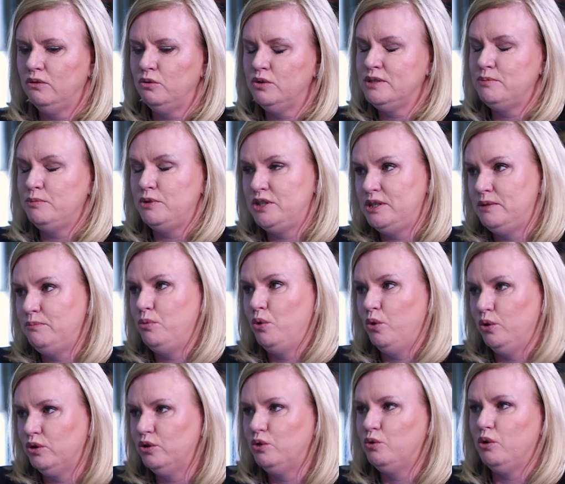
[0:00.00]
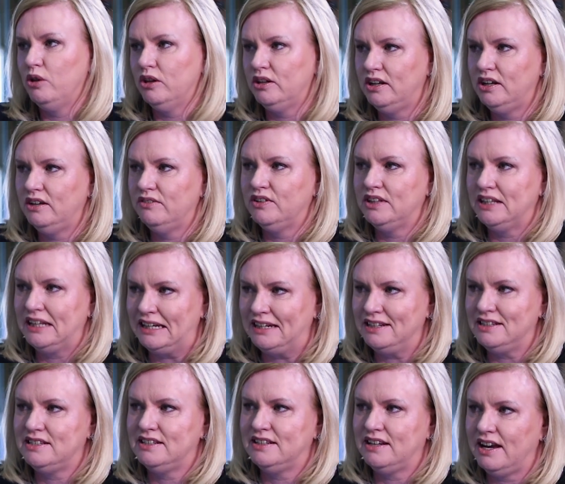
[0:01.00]
What's the most important quality of a
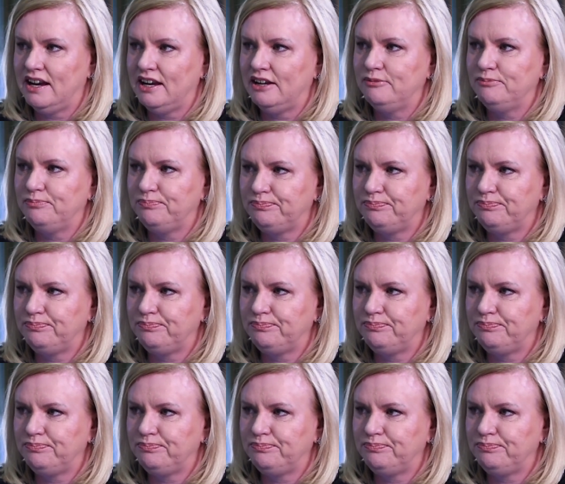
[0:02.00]
leader today?